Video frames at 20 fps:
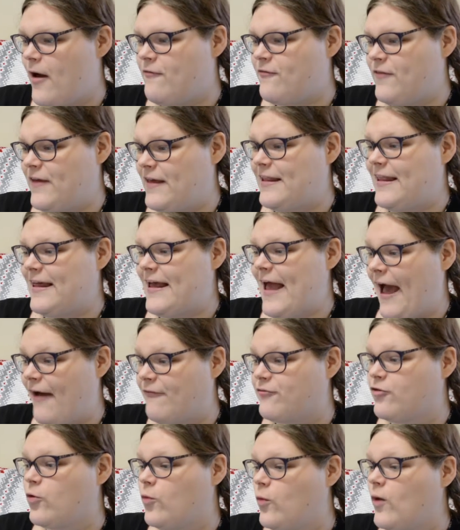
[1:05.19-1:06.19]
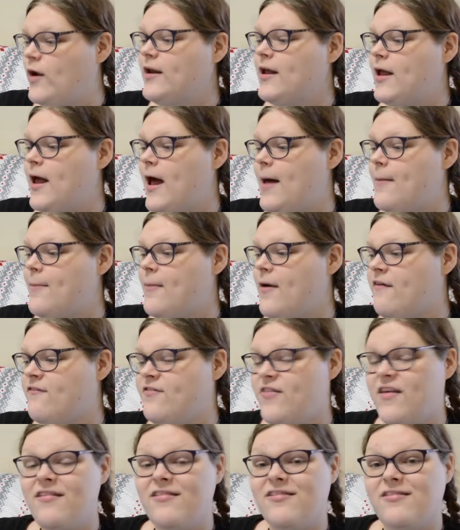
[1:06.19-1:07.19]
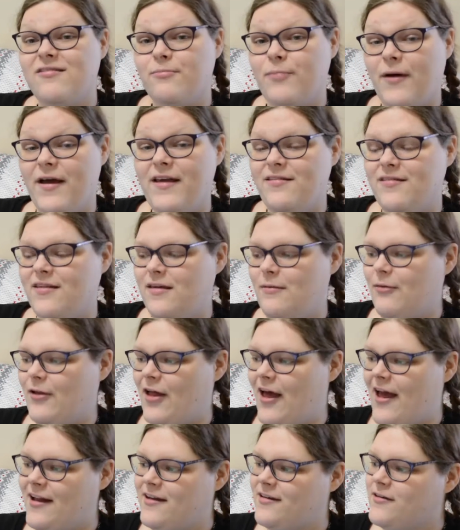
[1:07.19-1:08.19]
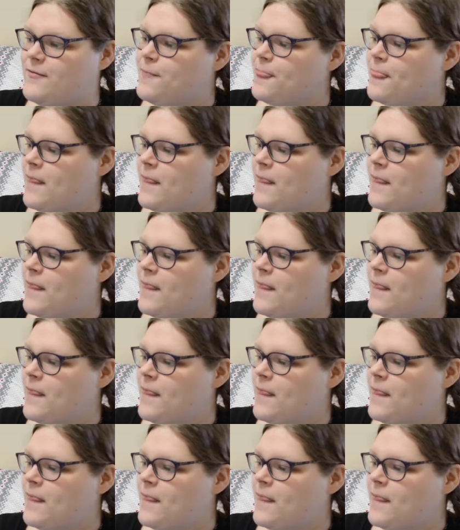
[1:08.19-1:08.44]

feel after 1 cup of this spicy blend.